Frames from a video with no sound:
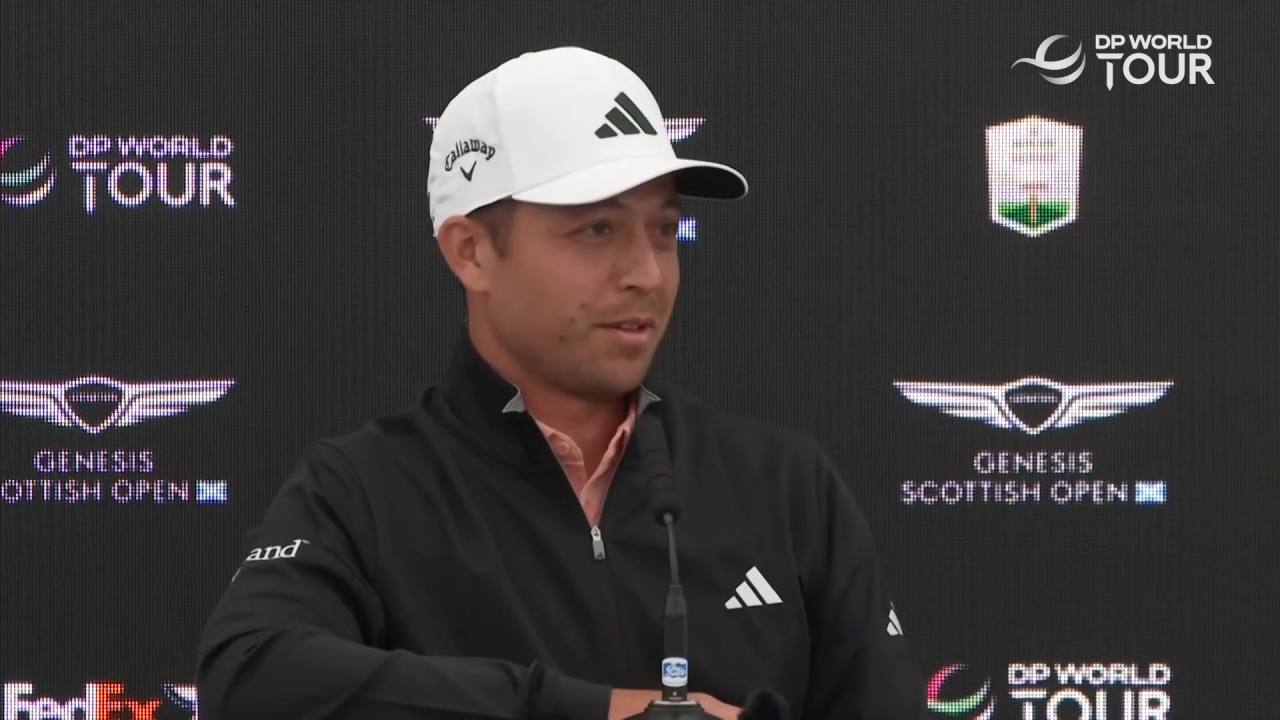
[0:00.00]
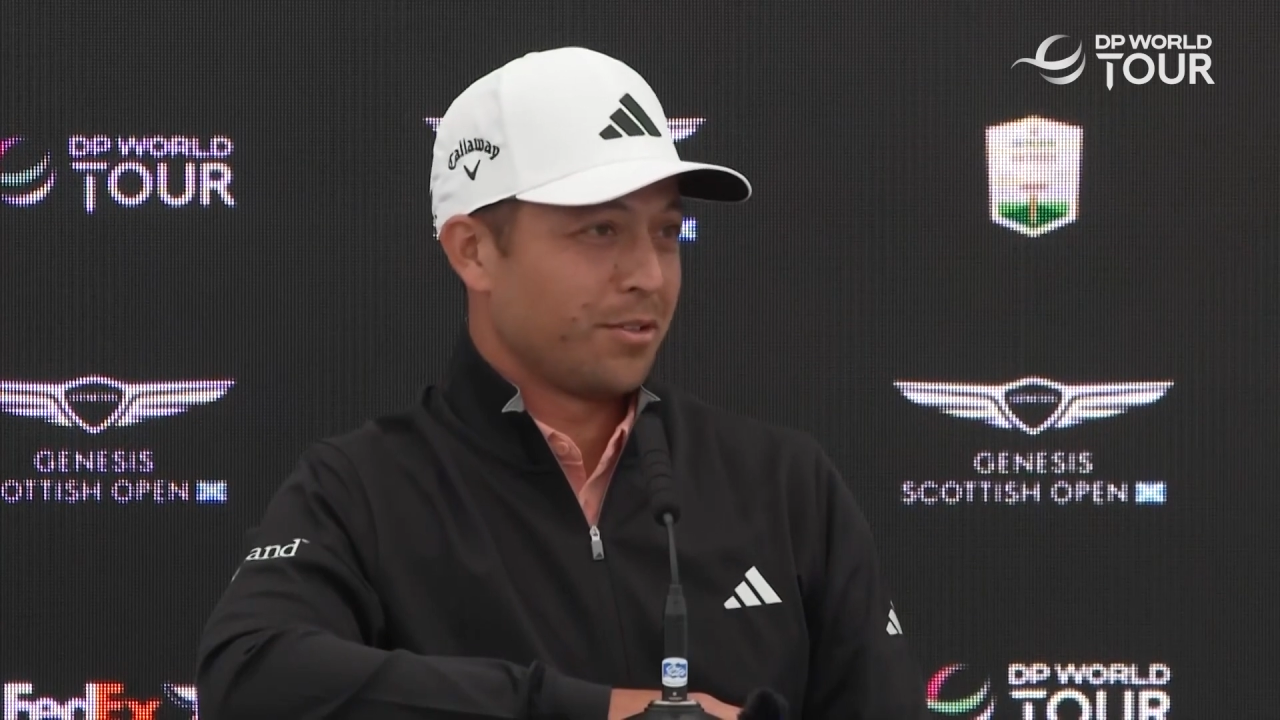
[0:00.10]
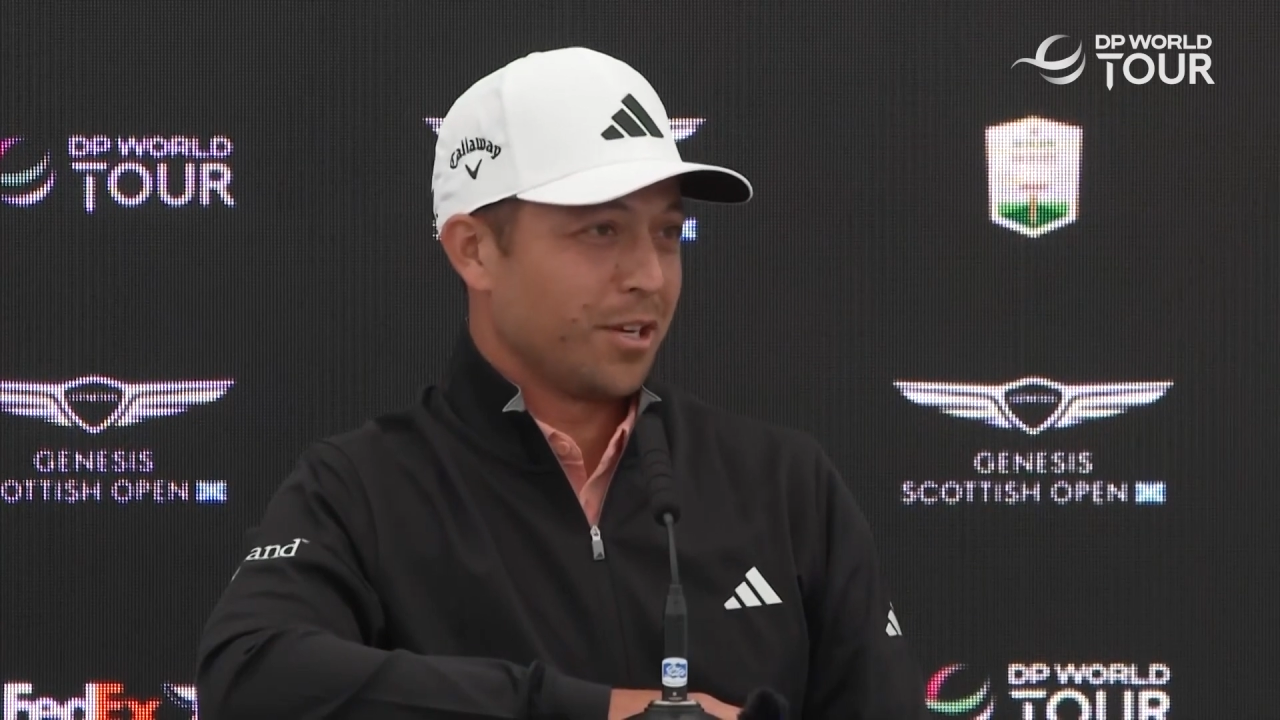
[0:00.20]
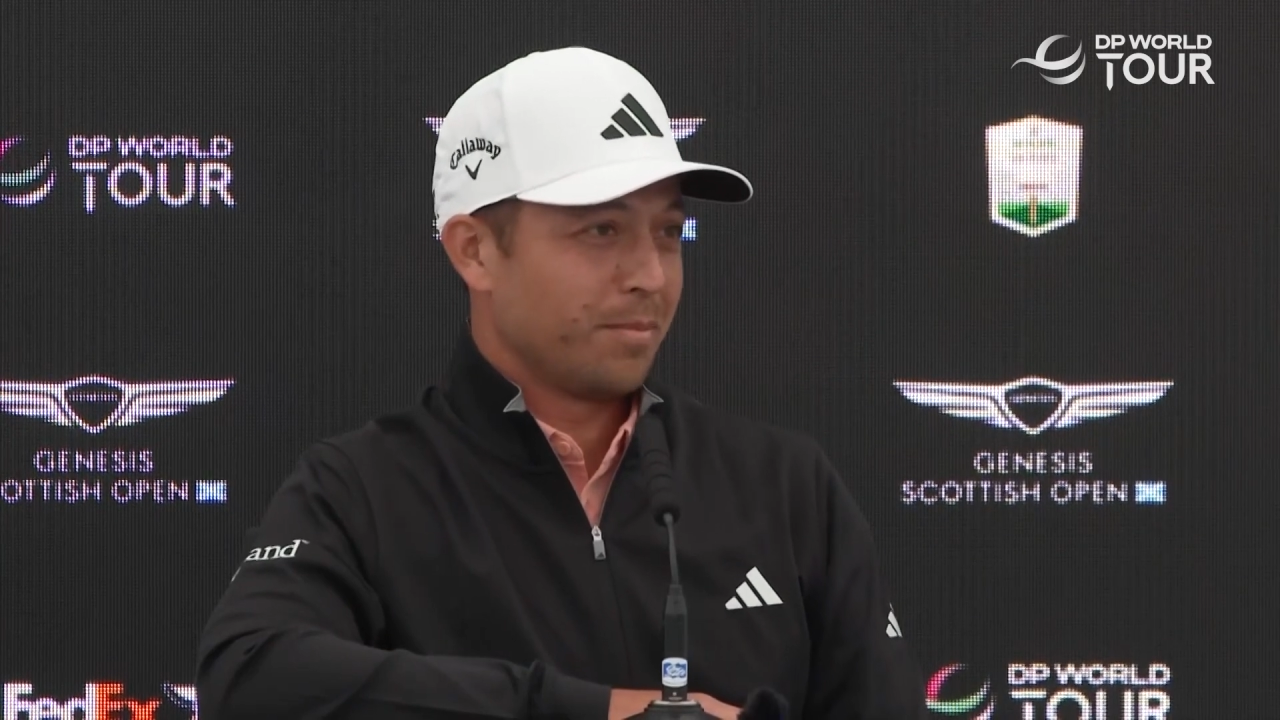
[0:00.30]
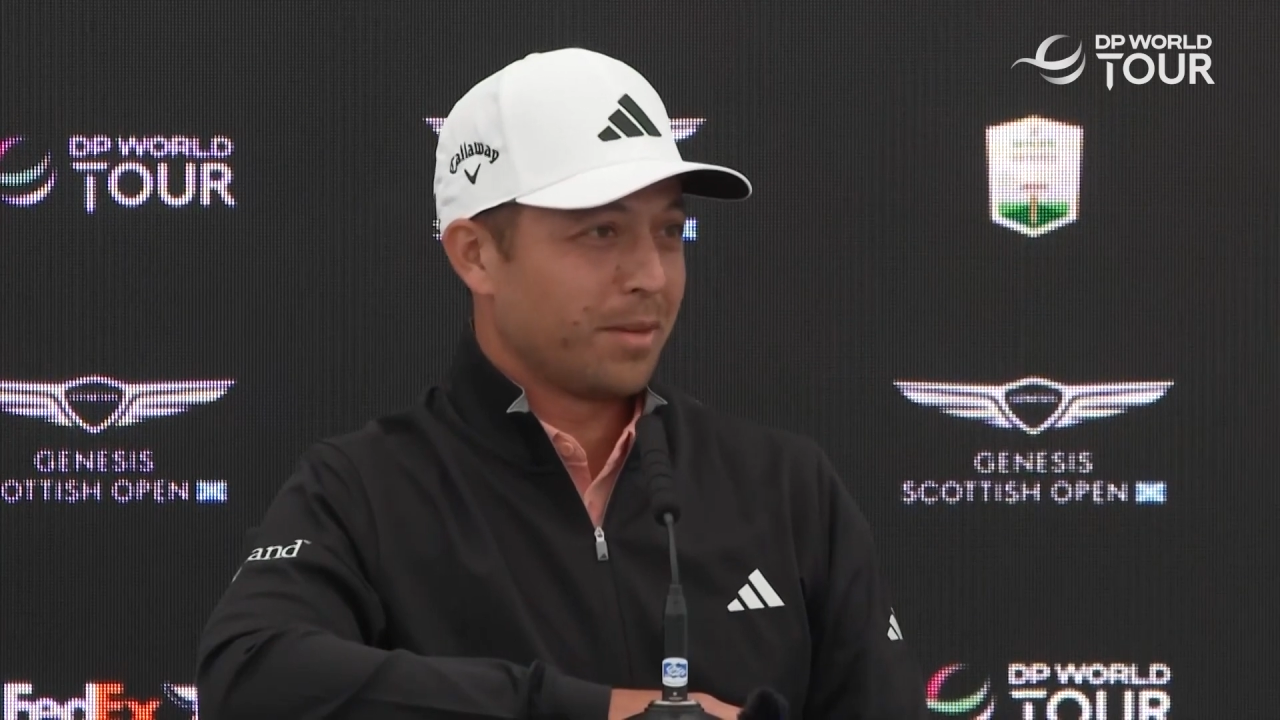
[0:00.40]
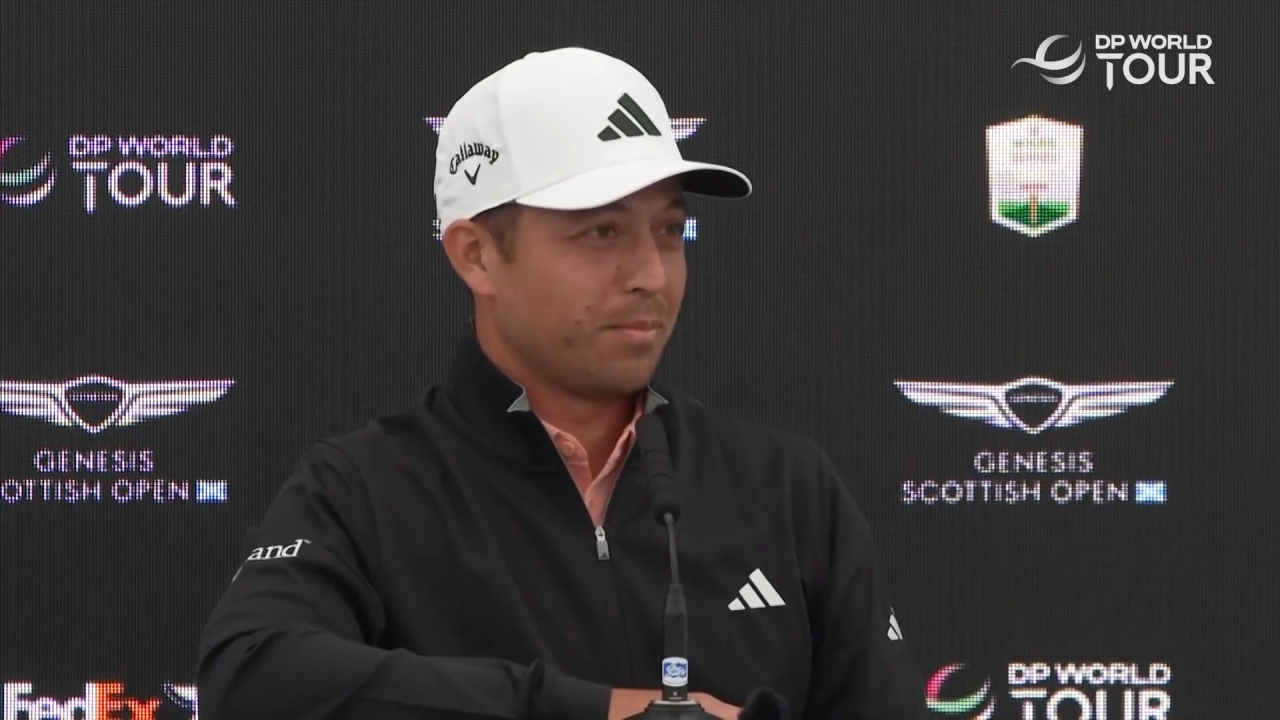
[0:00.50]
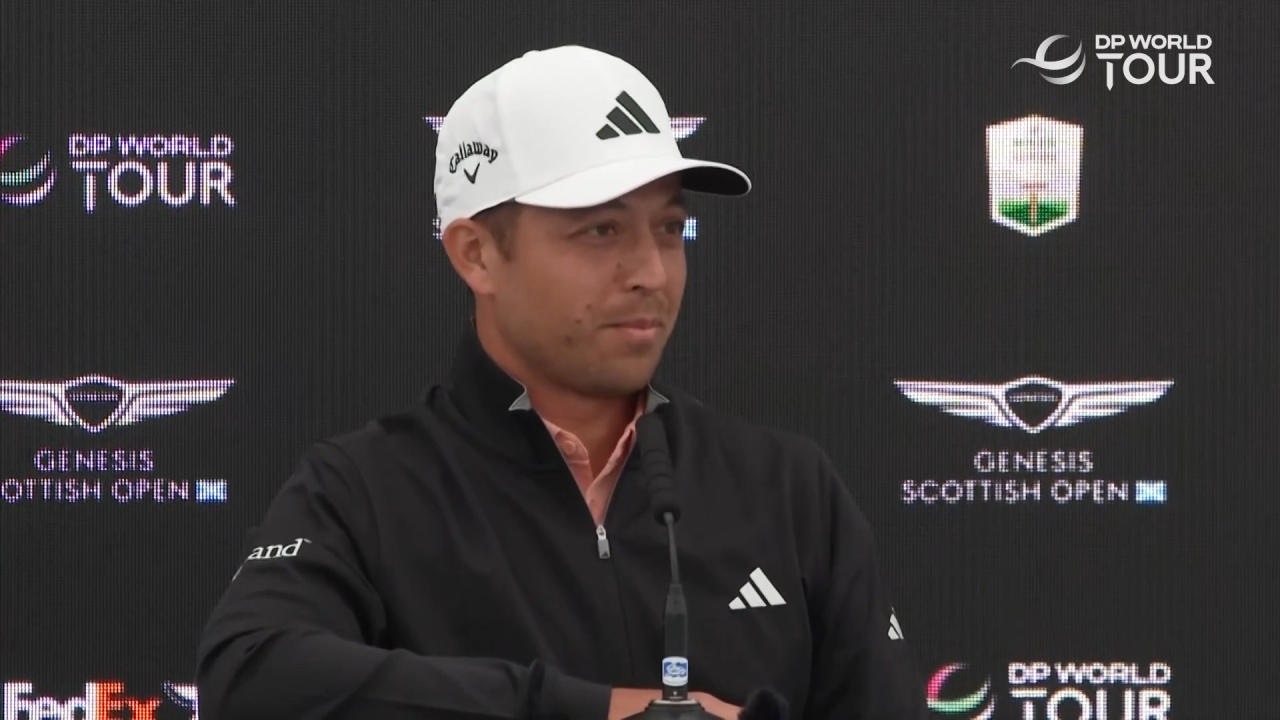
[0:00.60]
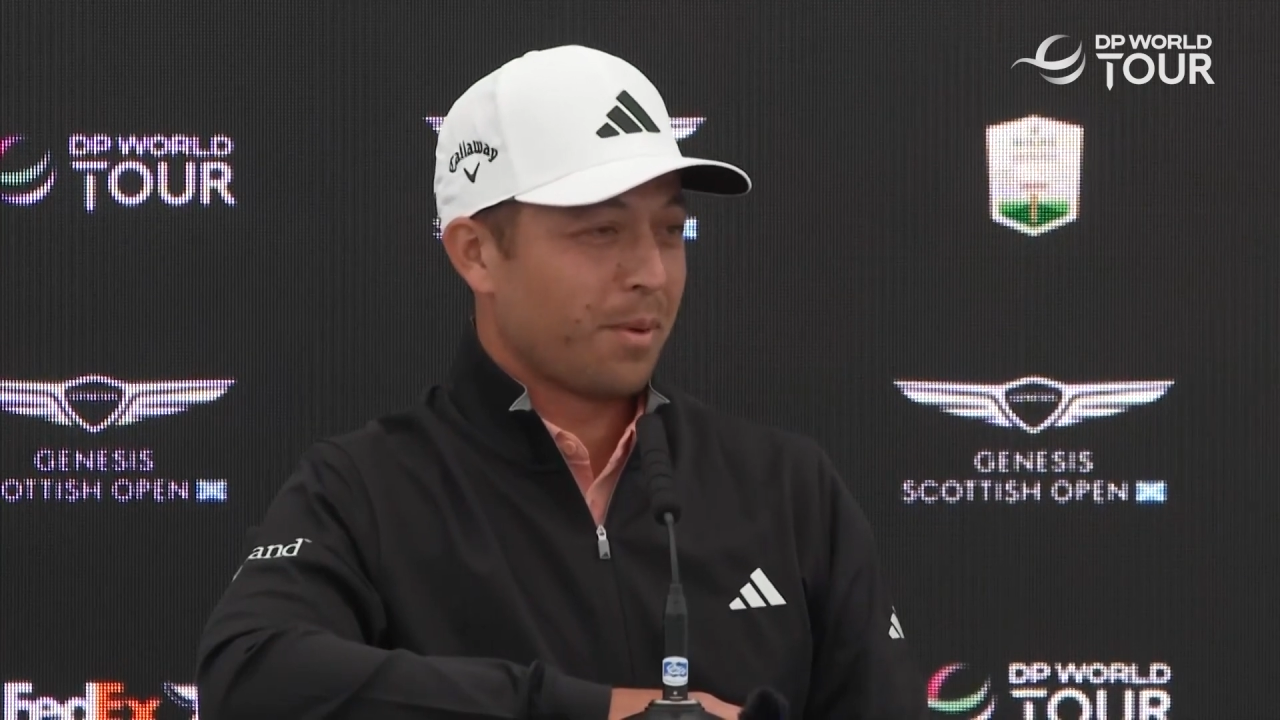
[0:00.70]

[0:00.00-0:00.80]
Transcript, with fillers: of the job that